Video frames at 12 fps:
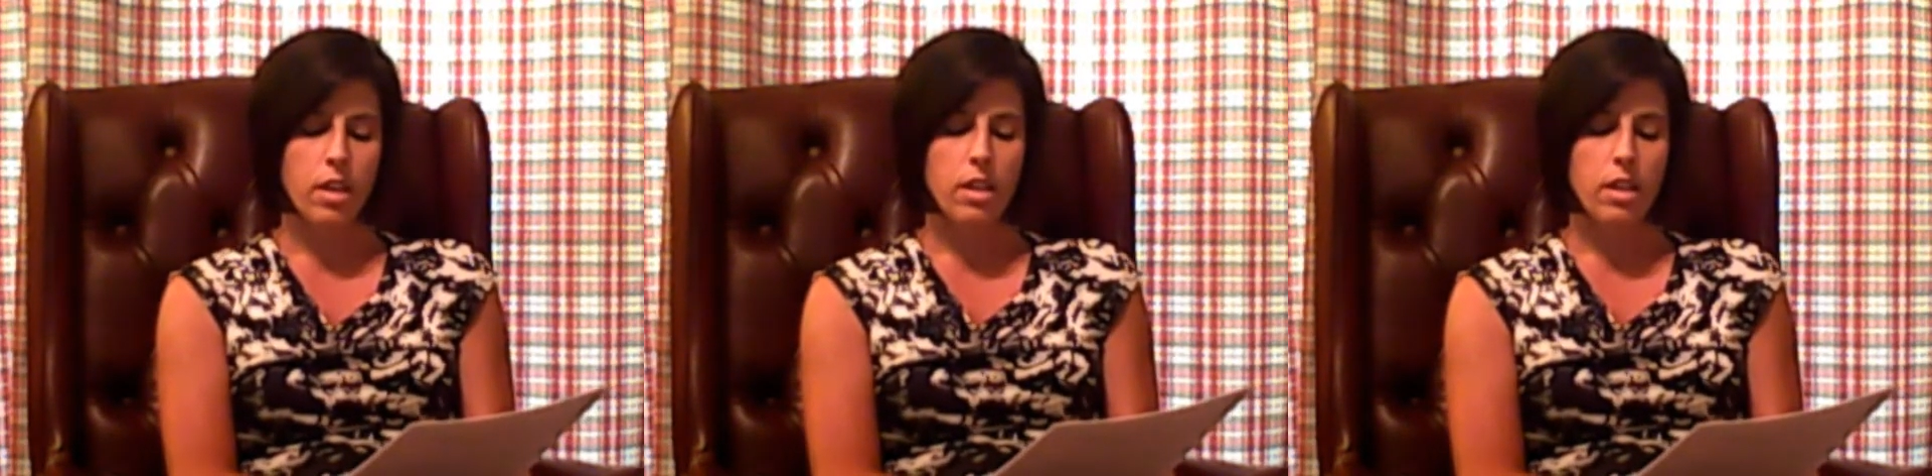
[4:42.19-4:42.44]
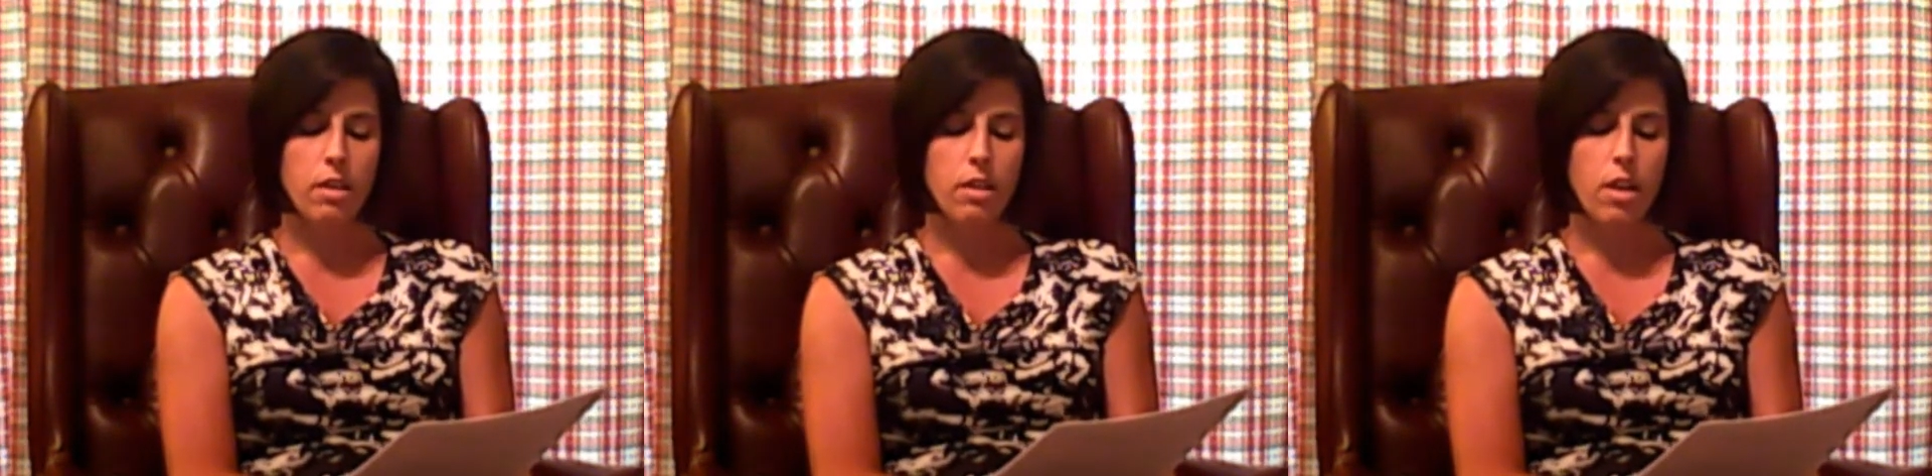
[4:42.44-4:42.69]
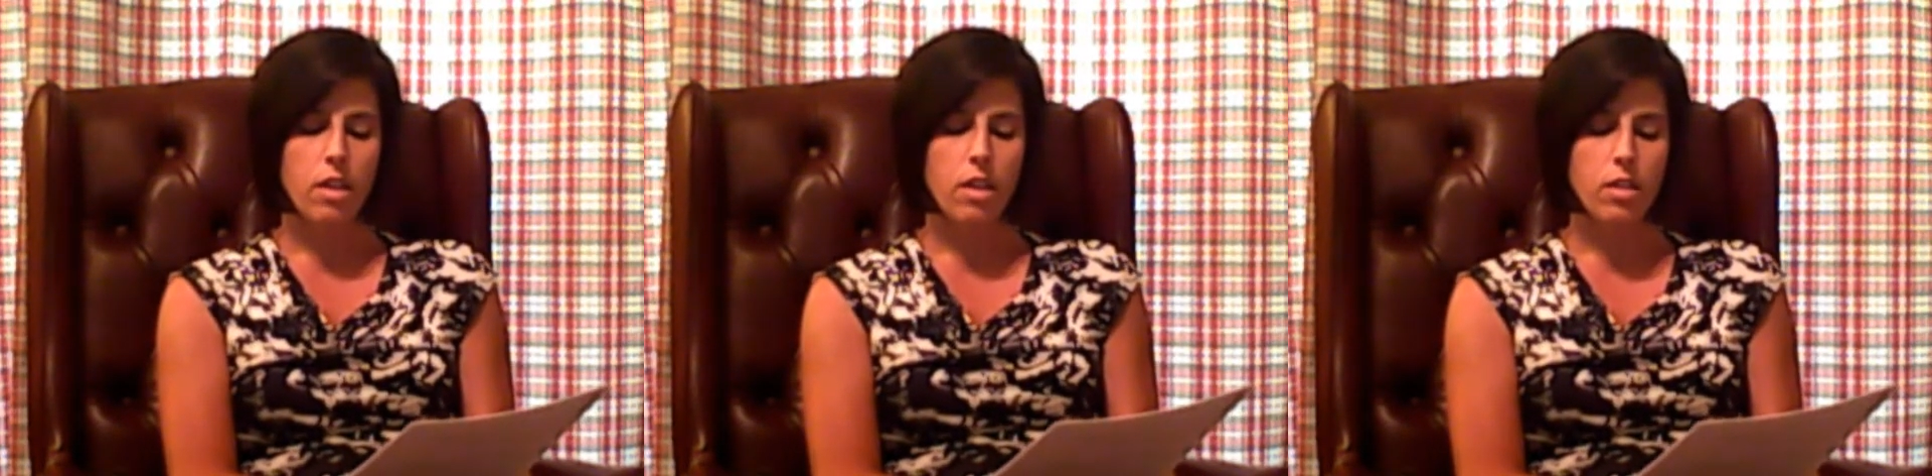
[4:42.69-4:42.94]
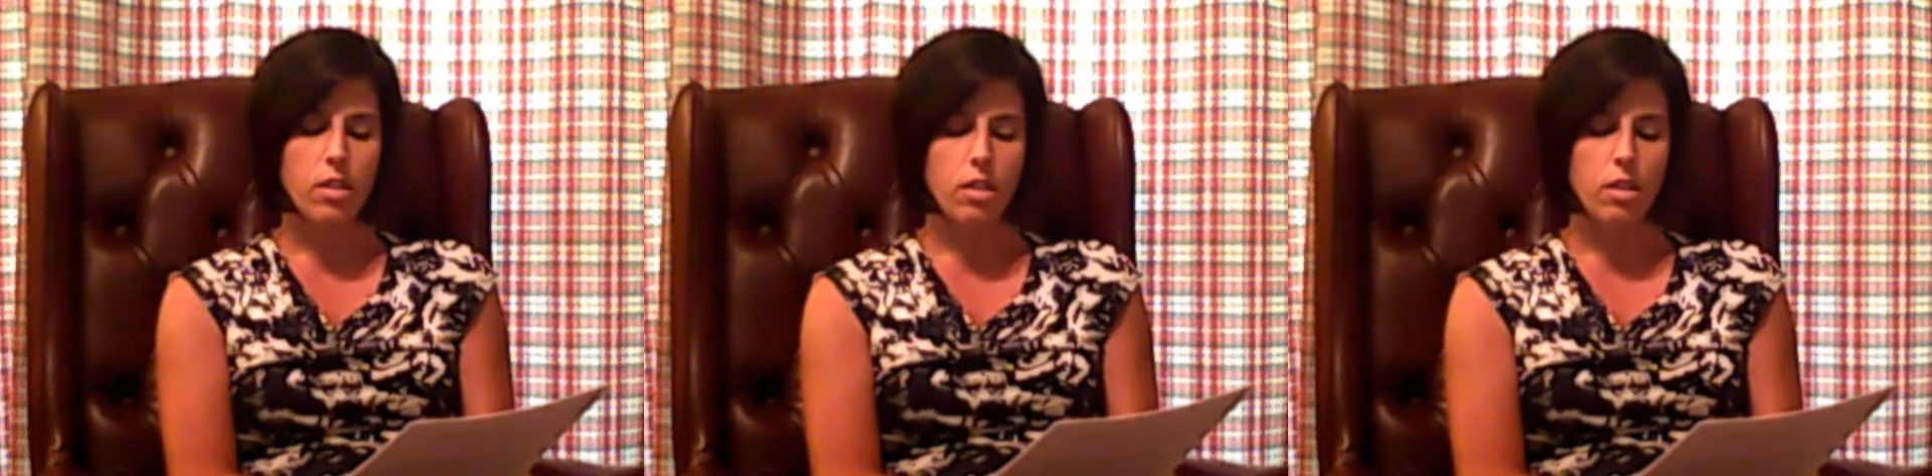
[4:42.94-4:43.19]
There are
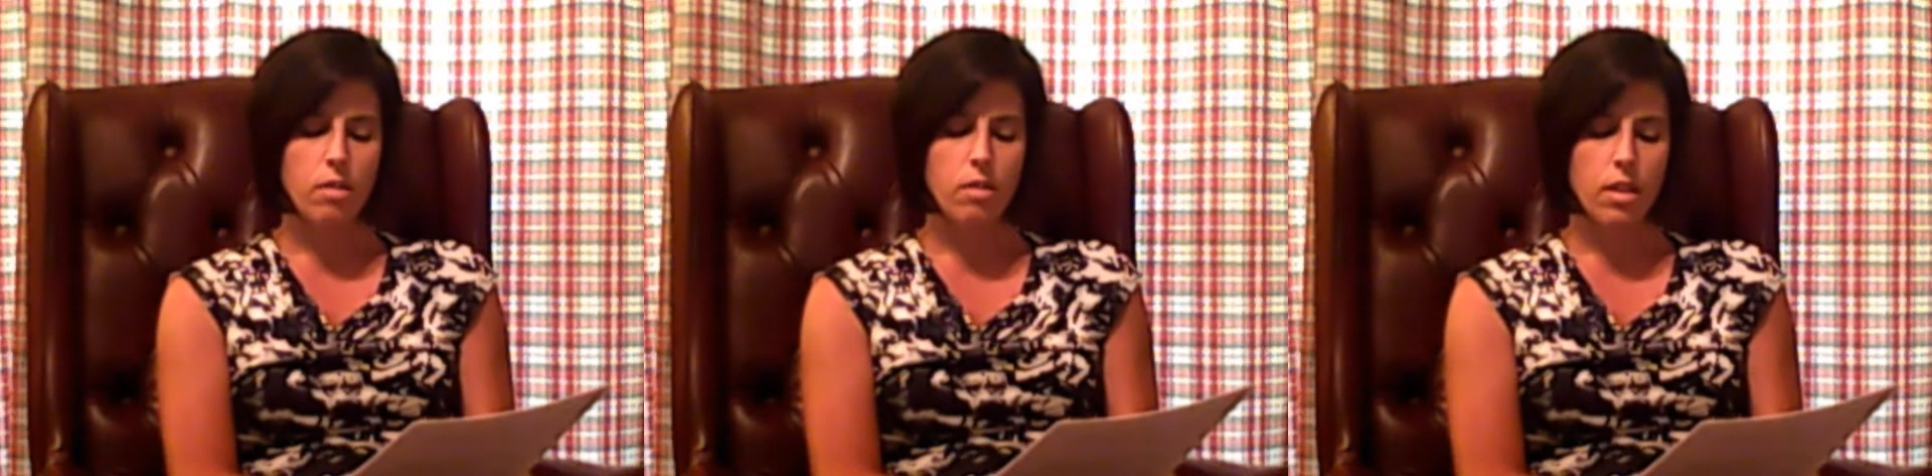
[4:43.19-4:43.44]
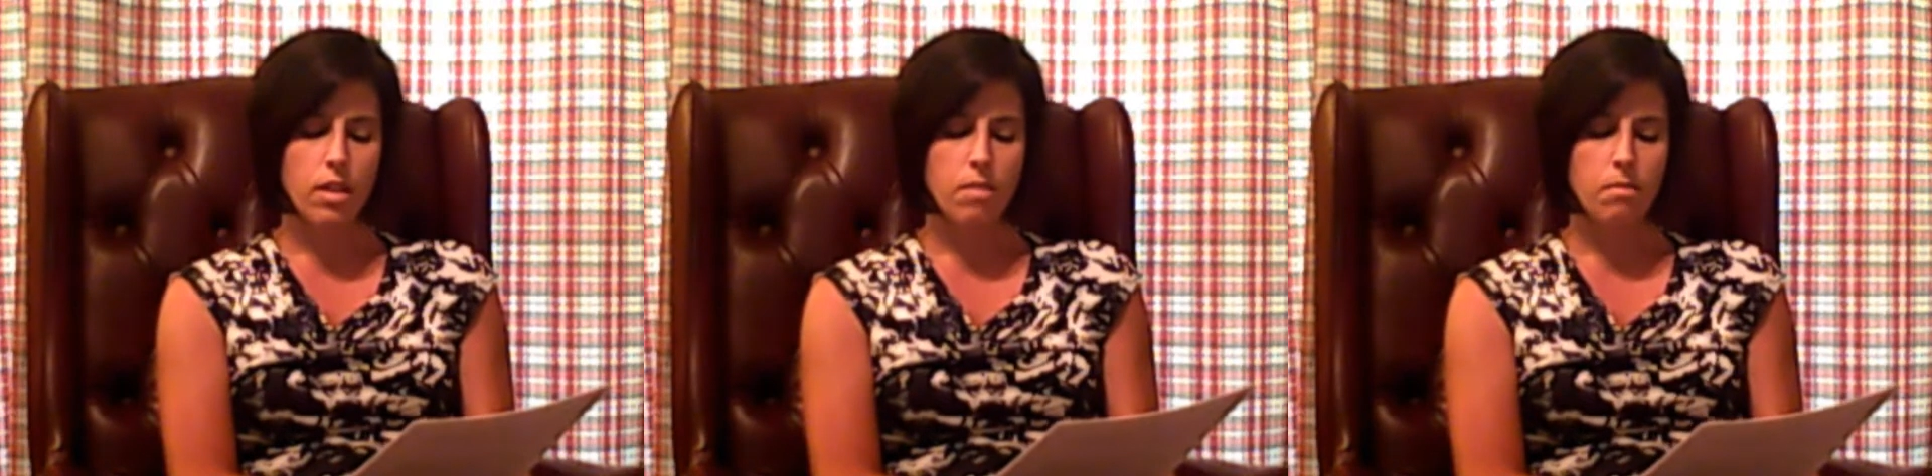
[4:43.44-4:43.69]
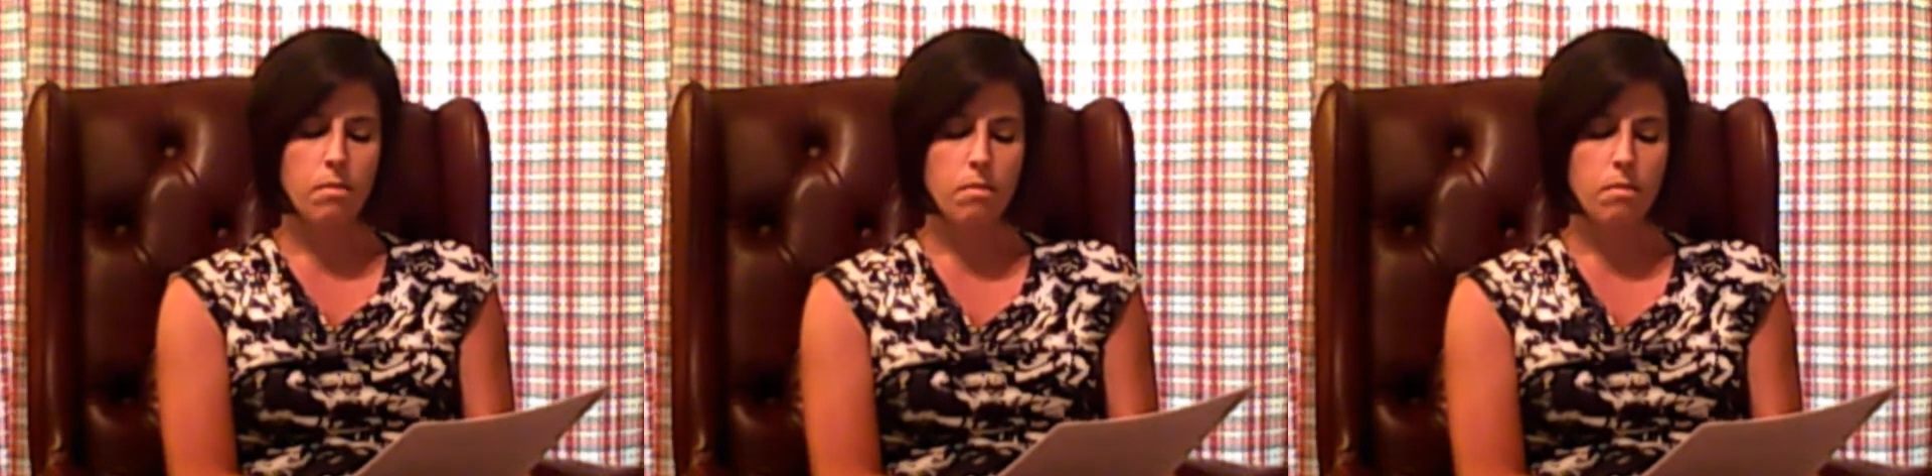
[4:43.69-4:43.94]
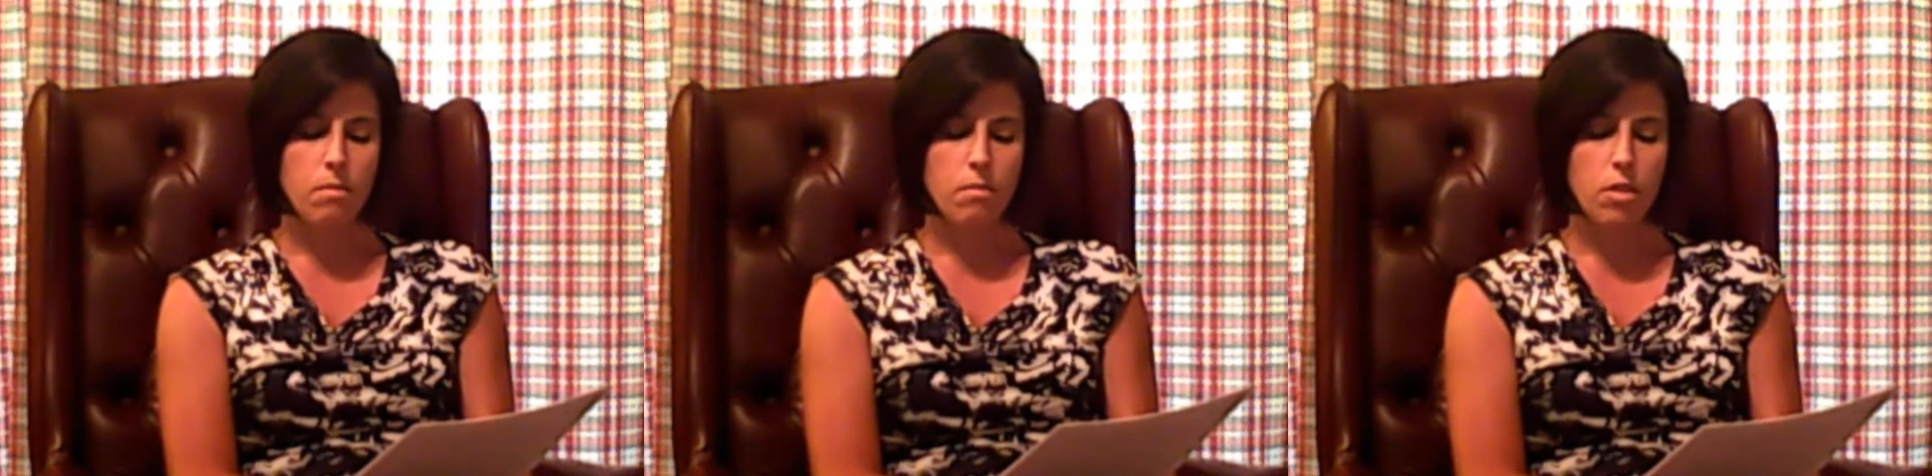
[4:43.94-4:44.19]
also,
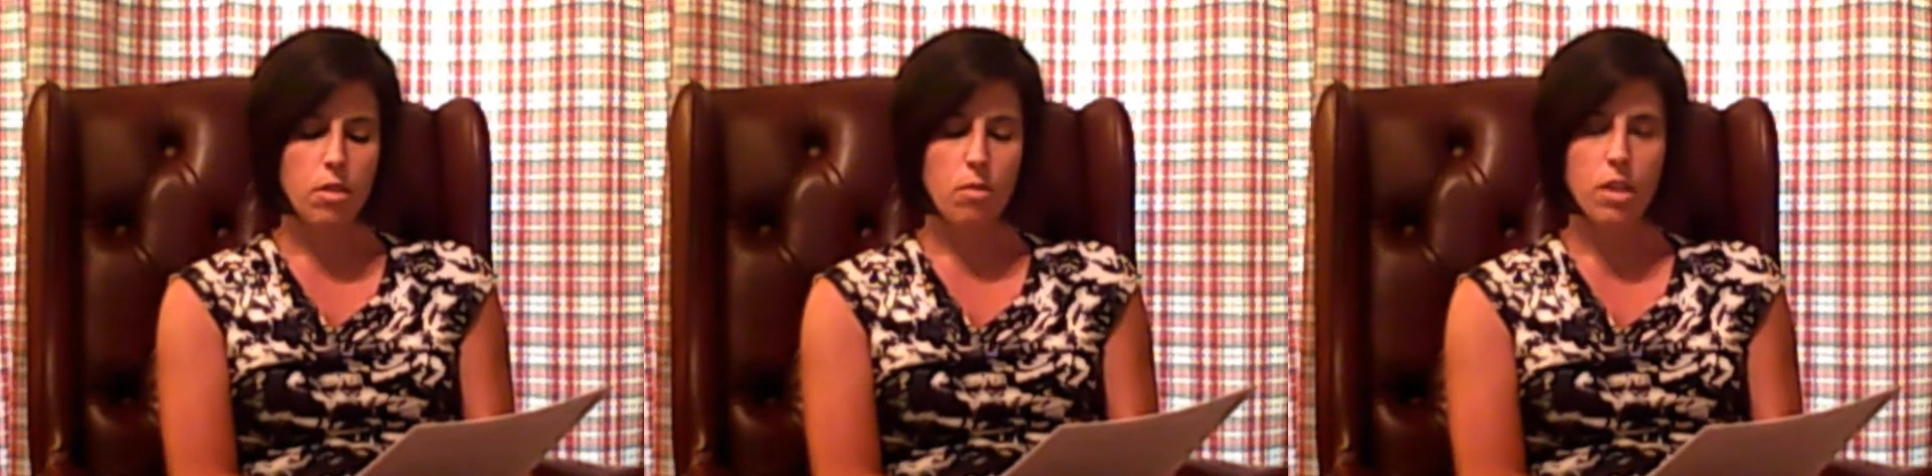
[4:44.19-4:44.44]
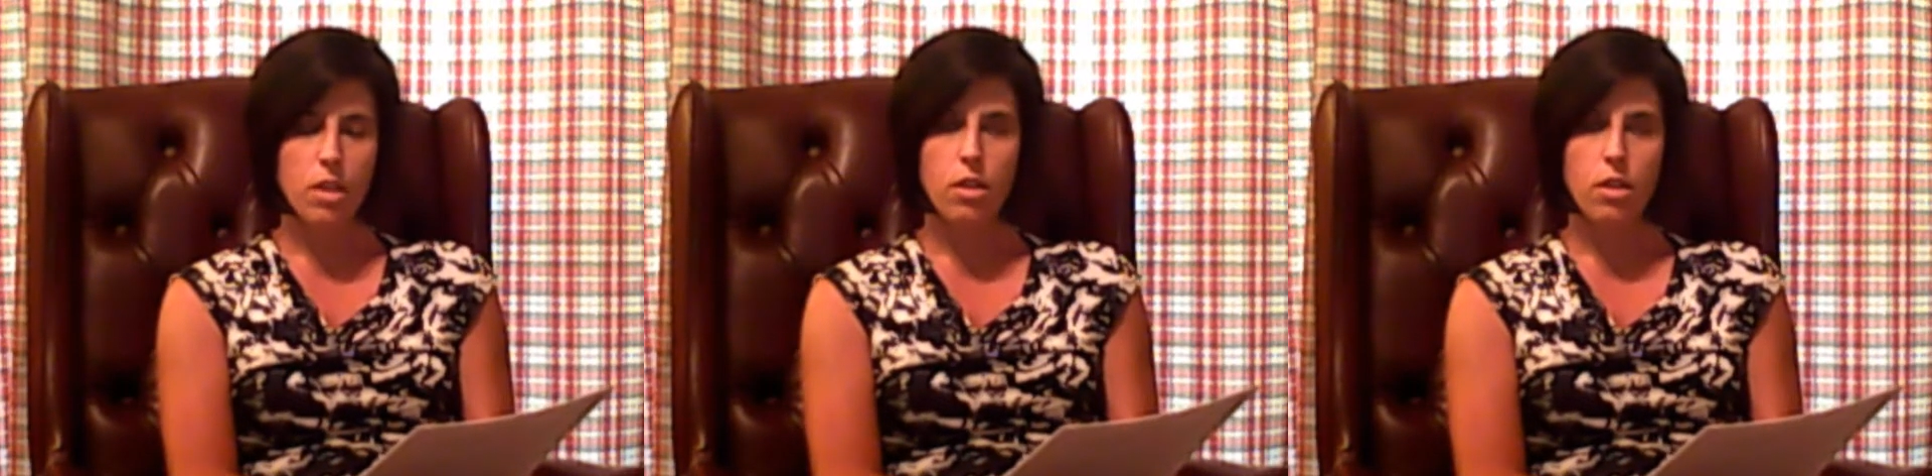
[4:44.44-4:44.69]
you want to